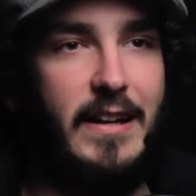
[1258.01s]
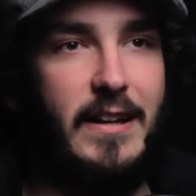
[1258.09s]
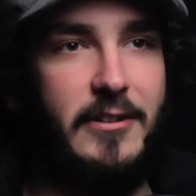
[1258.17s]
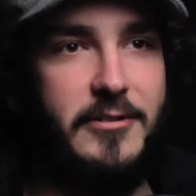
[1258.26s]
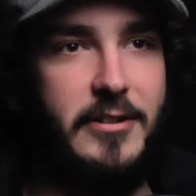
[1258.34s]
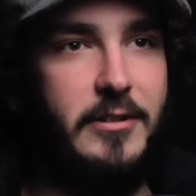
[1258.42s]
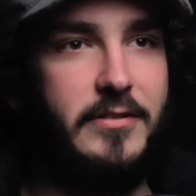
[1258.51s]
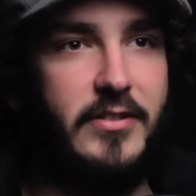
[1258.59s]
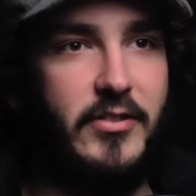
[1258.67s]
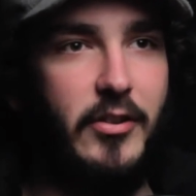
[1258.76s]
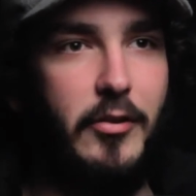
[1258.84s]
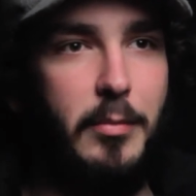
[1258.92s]
And it
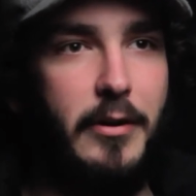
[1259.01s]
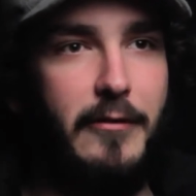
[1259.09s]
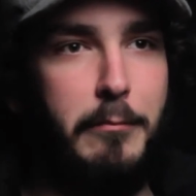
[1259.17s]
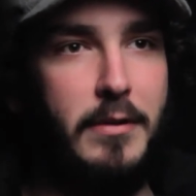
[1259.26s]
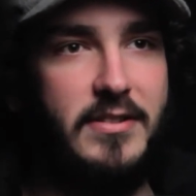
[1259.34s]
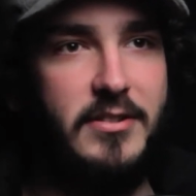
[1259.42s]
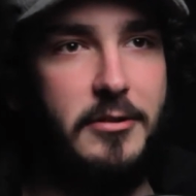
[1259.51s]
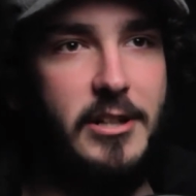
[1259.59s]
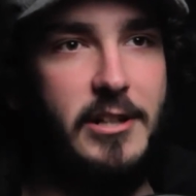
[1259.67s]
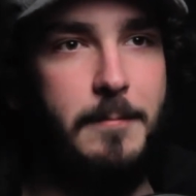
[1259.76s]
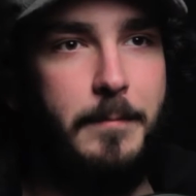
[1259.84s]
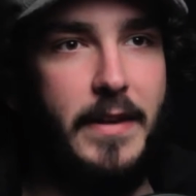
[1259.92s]
introduces a little bit of
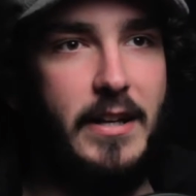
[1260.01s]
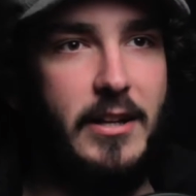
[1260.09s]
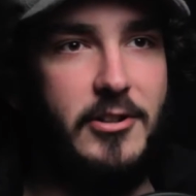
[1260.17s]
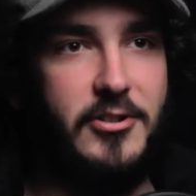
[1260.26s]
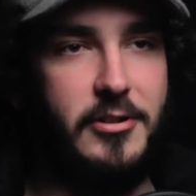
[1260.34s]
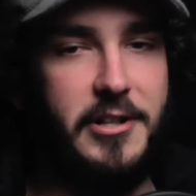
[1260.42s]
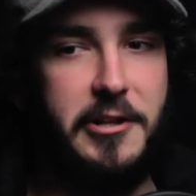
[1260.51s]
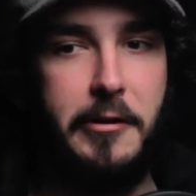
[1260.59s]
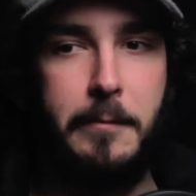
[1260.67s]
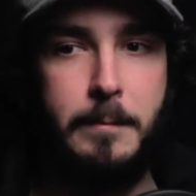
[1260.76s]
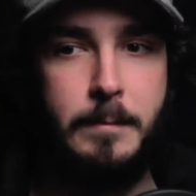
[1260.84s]
mystery and intrigue.